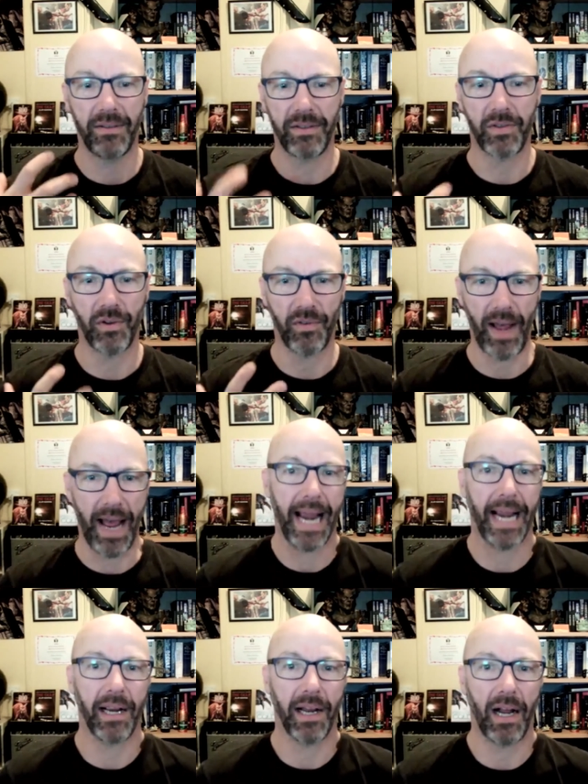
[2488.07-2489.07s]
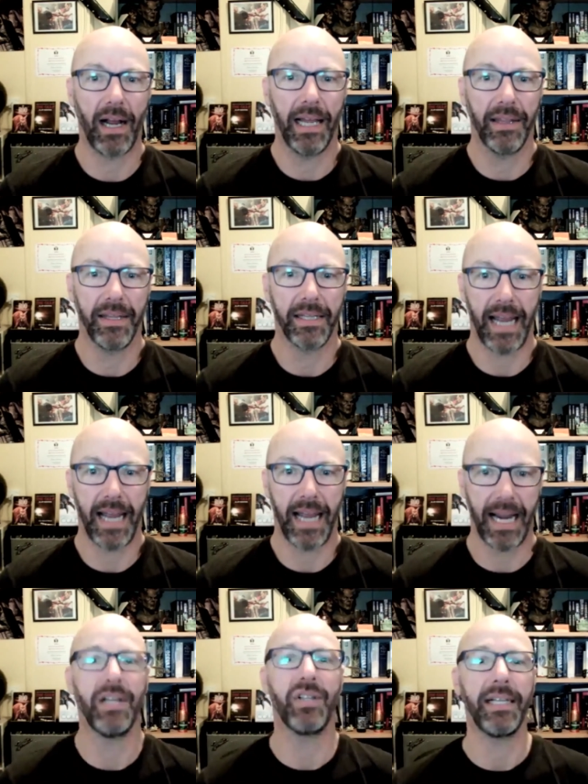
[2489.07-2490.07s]
sort of anger and this
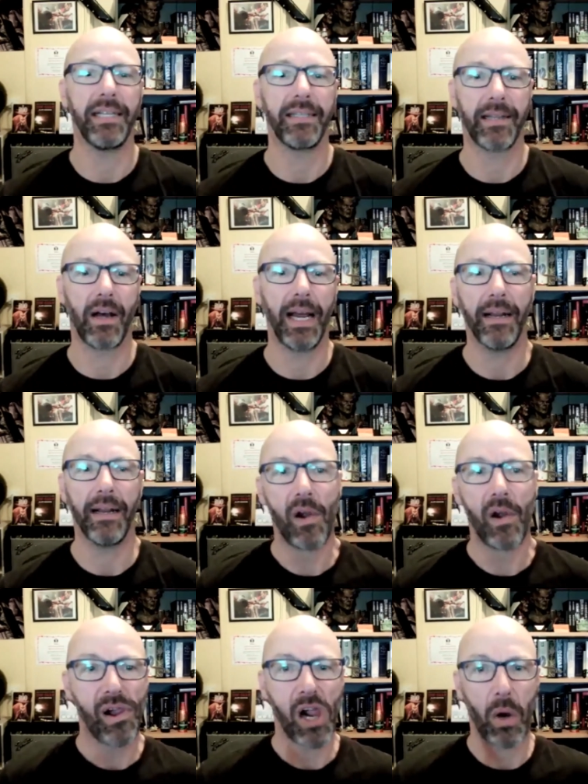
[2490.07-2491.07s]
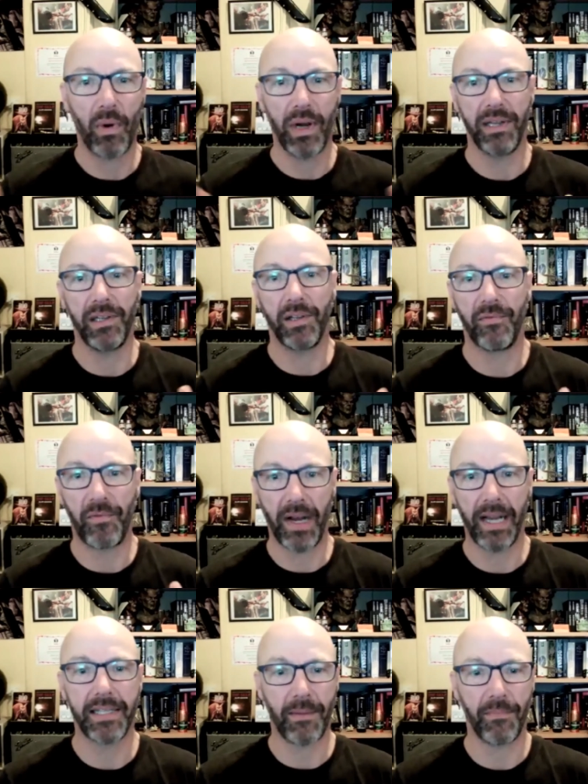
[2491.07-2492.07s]
energy inside, and when you can
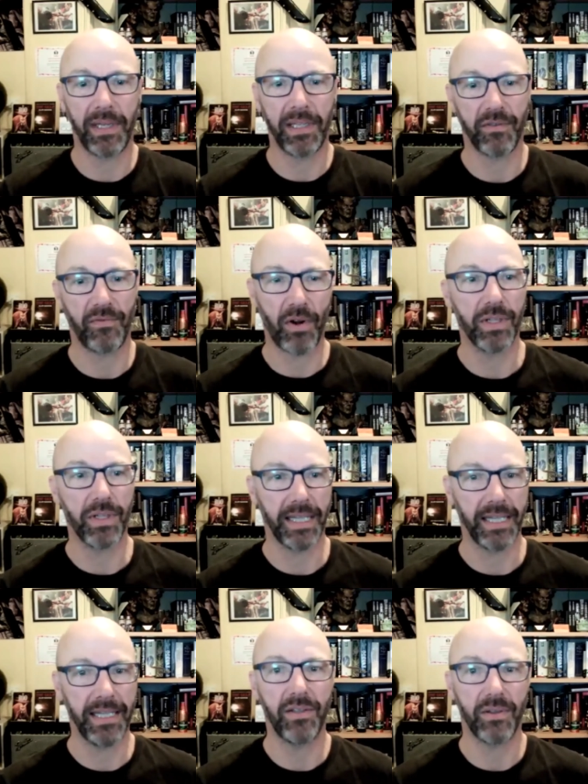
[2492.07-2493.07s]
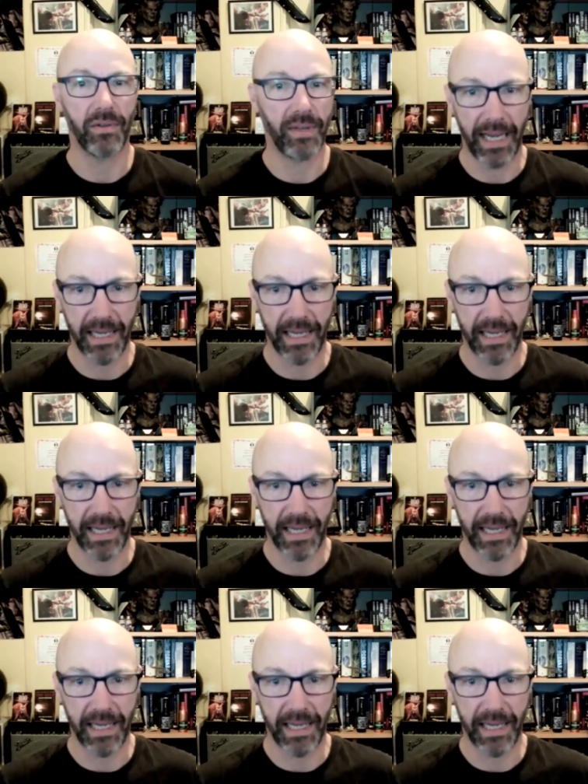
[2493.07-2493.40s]
find something to focus it into,